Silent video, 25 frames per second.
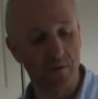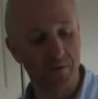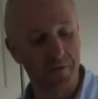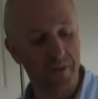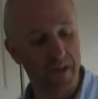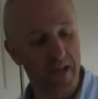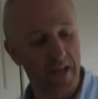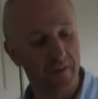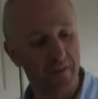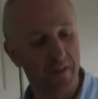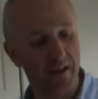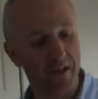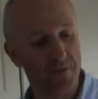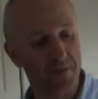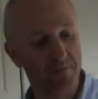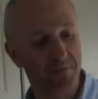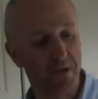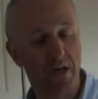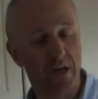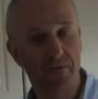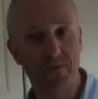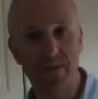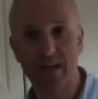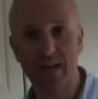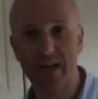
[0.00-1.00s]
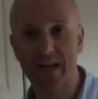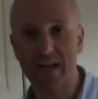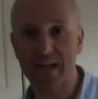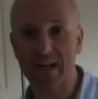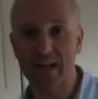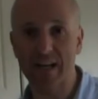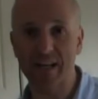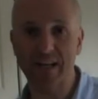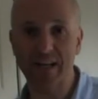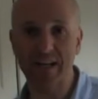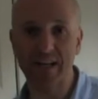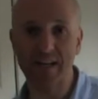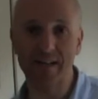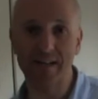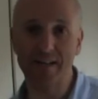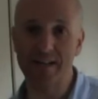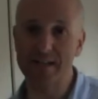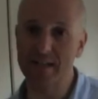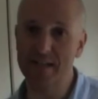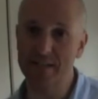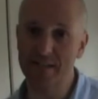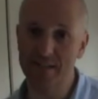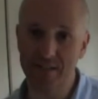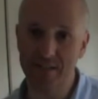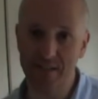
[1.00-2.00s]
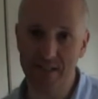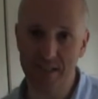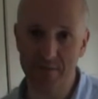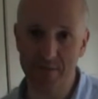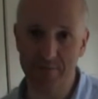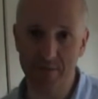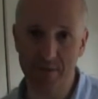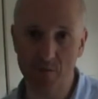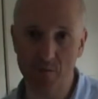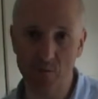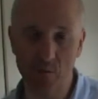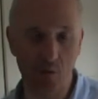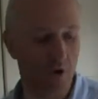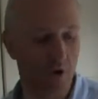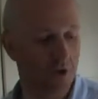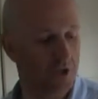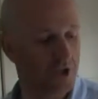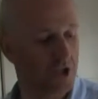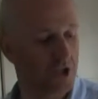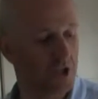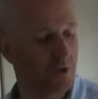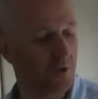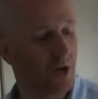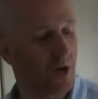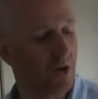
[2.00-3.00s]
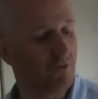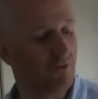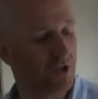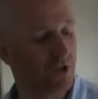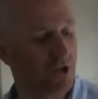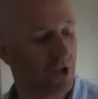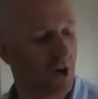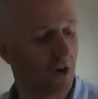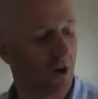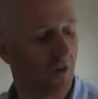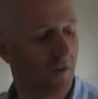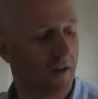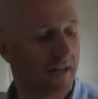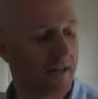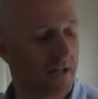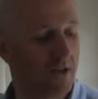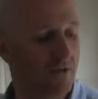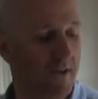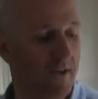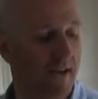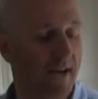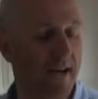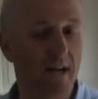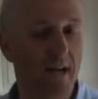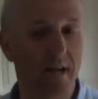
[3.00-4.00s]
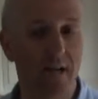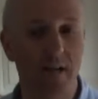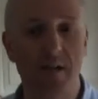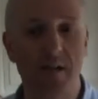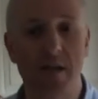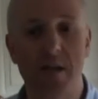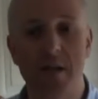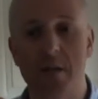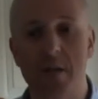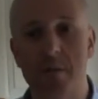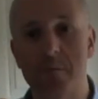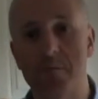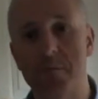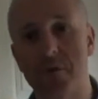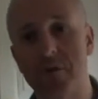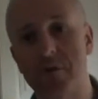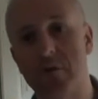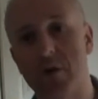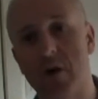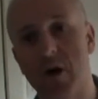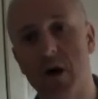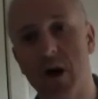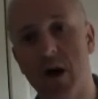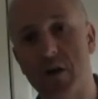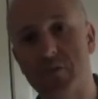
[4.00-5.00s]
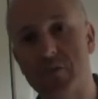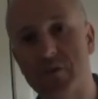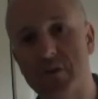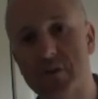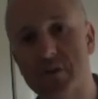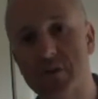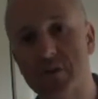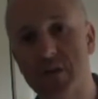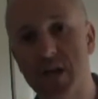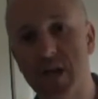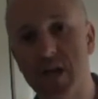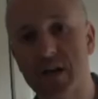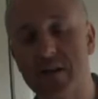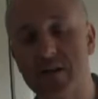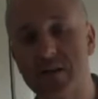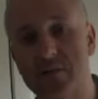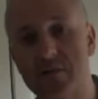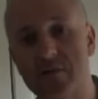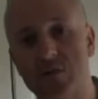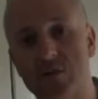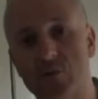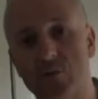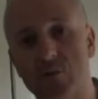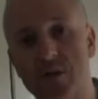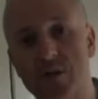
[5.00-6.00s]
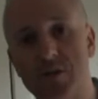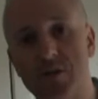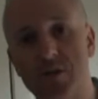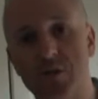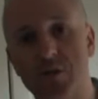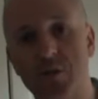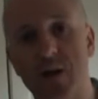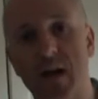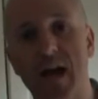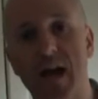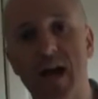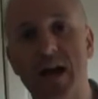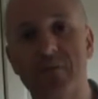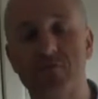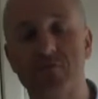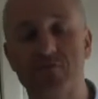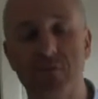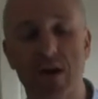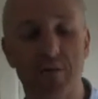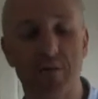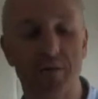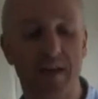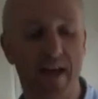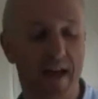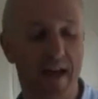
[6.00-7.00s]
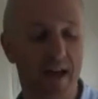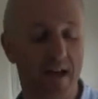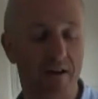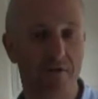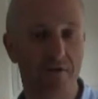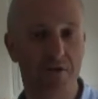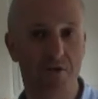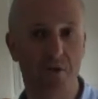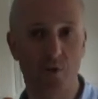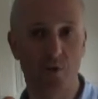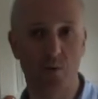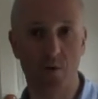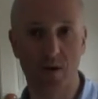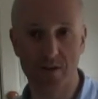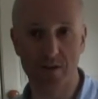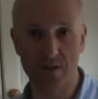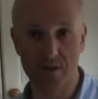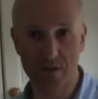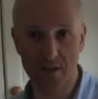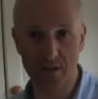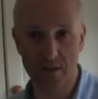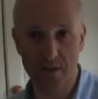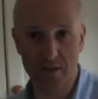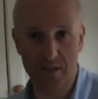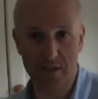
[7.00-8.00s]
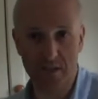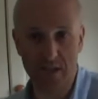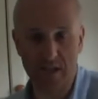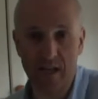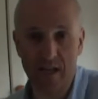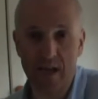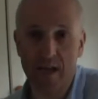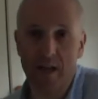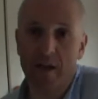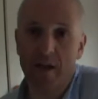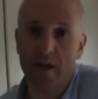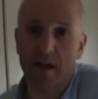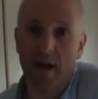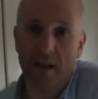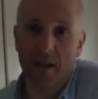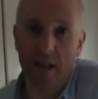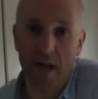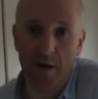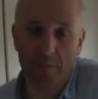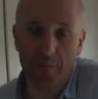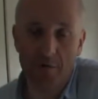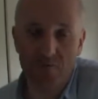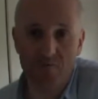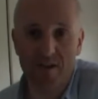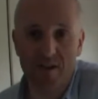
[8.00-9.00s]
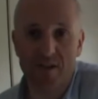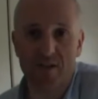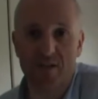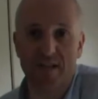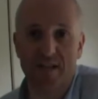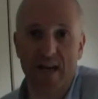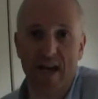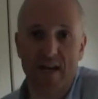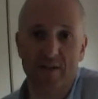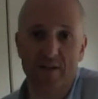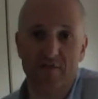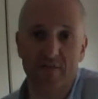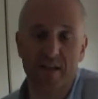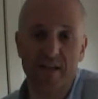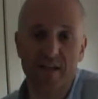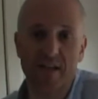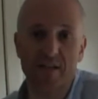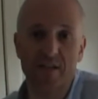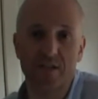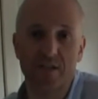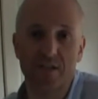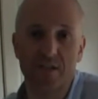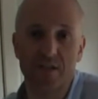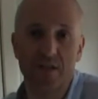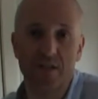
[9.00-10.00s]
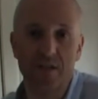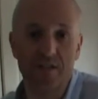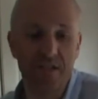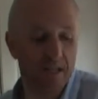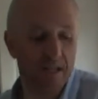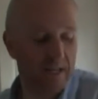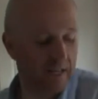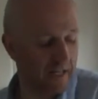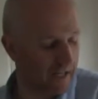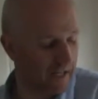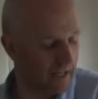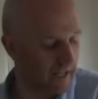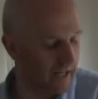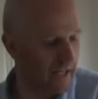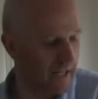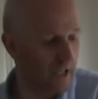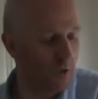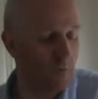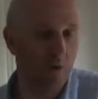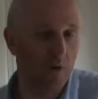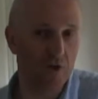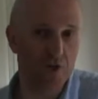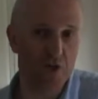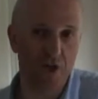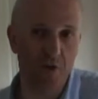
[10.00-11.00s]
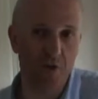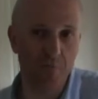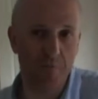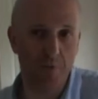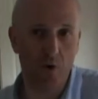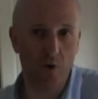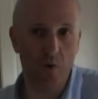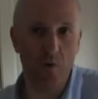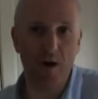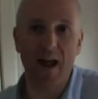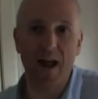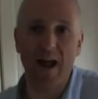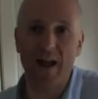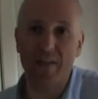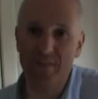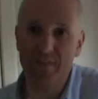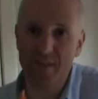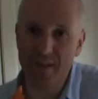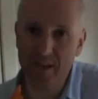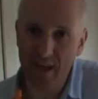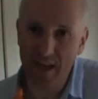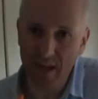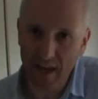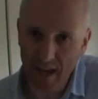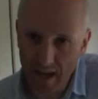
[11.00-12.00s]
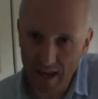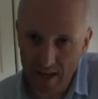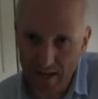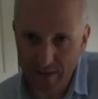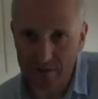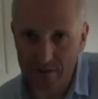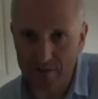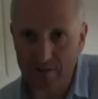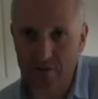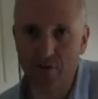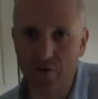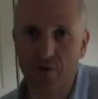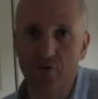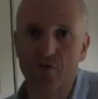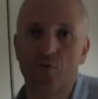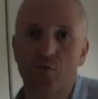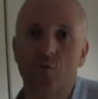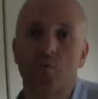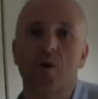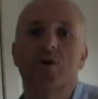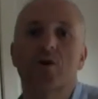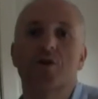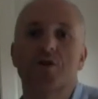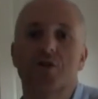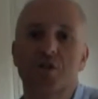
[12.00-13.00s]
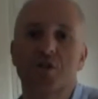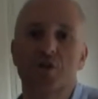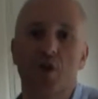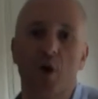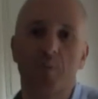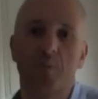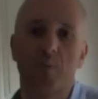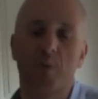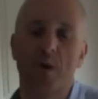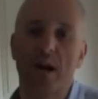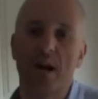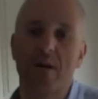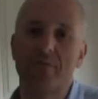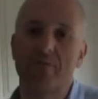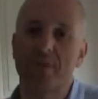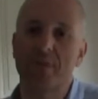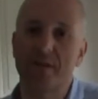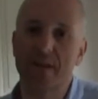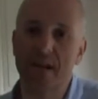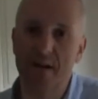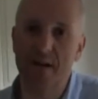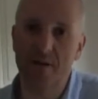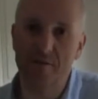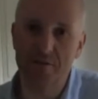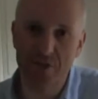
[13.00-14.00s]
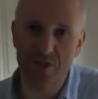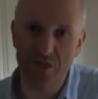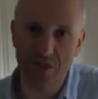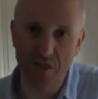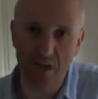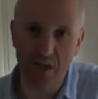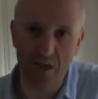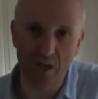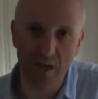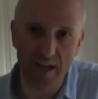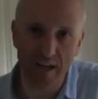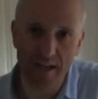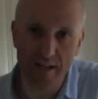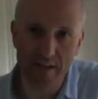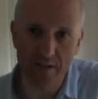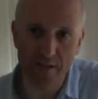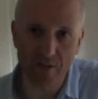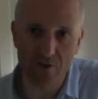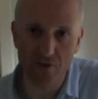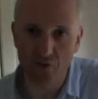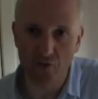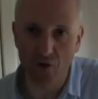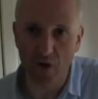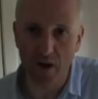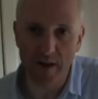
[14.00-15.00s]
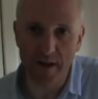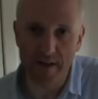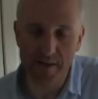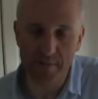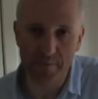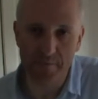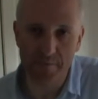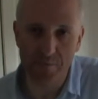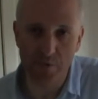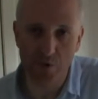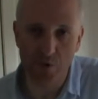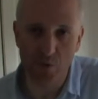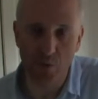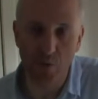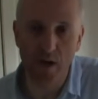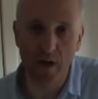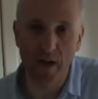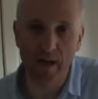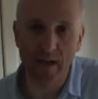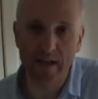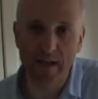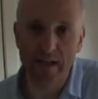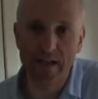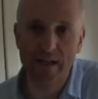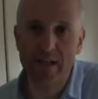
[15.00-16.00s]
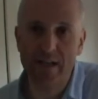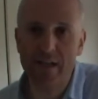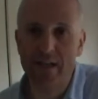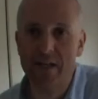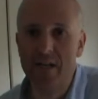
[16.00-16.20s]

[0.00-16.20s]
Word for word: Now that's perfectly clean, it doesn't need to be washed, so I'll recycle that directly. But there are other containers that we do have around the house that are quite dirty, and they'll be rinsed out of any dirt in the washing bowl at the end of the washing up when everything else is cleaned and dried and put away.